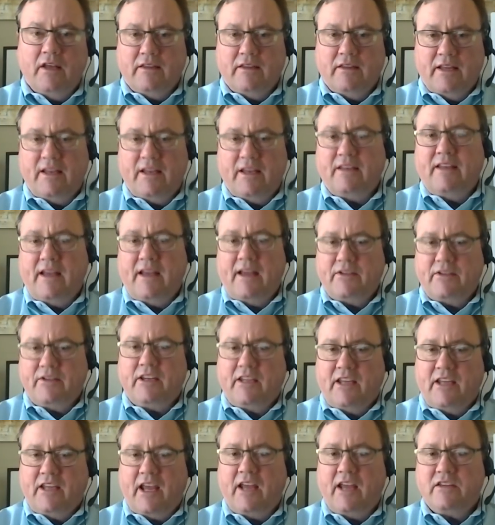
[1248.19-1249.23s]
They didn't have that
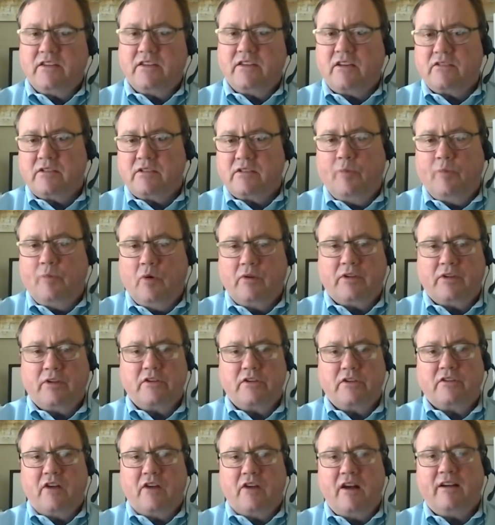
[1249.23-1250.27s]
engaging support that
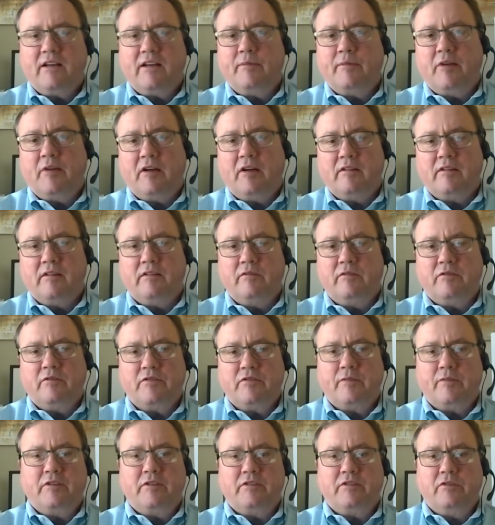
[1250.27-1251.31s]
you're talking about. And some
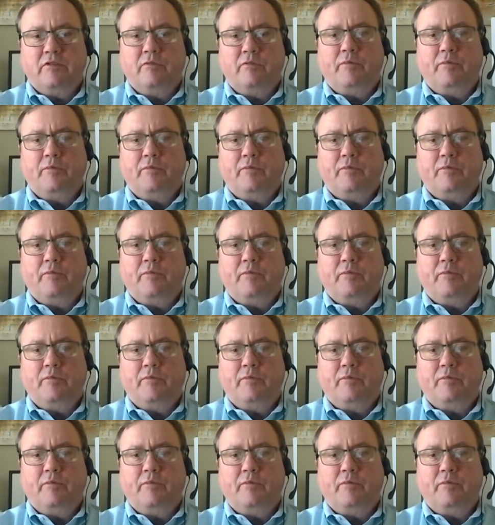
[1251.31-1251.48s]
of these new